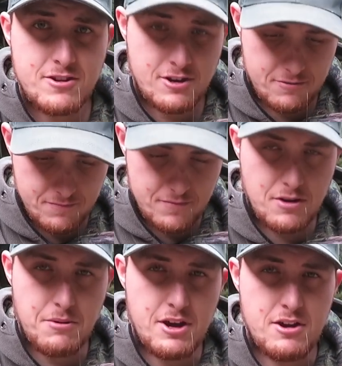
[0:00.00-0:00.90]
Take
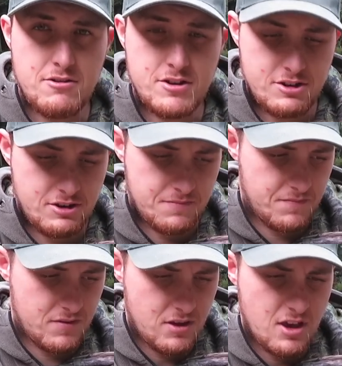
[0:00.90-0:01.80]
about
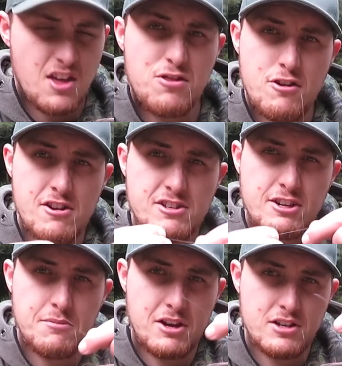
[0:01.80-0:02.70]
30
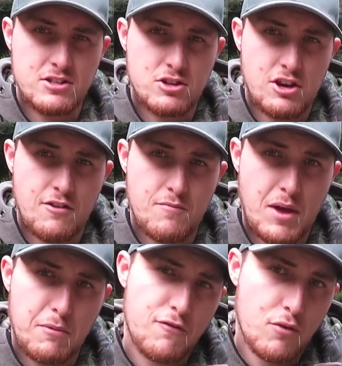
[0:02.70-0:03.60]
centimeters to
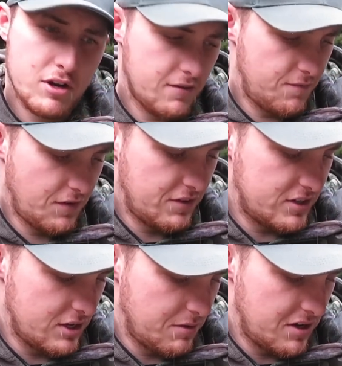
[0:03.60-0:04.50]
maybe 40, 50
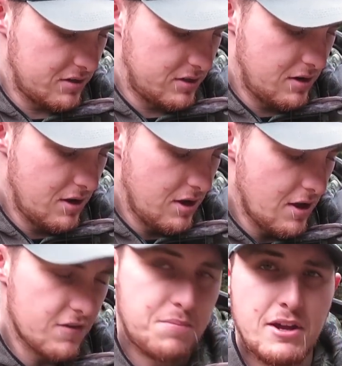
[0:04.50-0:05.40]
centimeters.
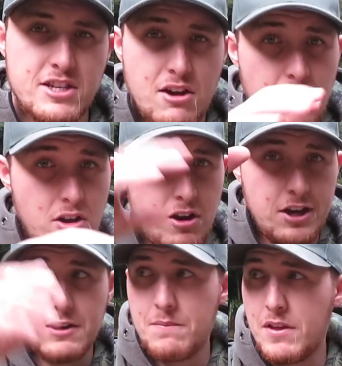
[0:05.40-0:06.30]
Depends how
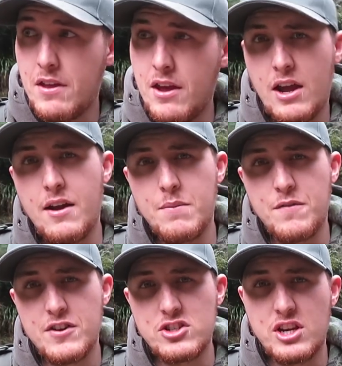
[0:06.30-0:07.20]
high
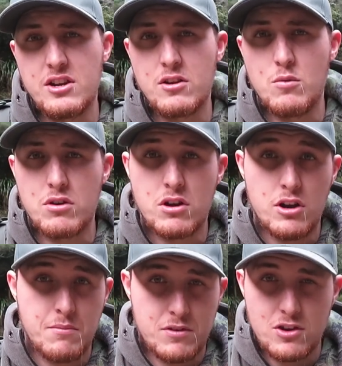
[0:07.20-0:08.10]
the fish are eating the water
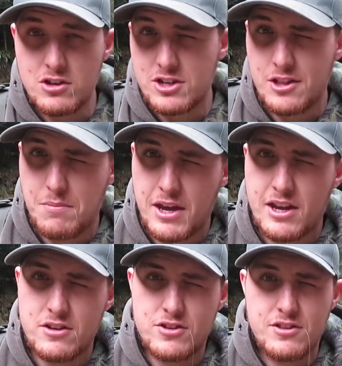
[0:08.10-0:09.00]
column. Usually in the
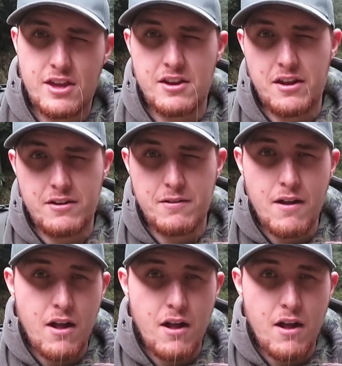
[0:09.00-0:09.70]
backcountry they can eat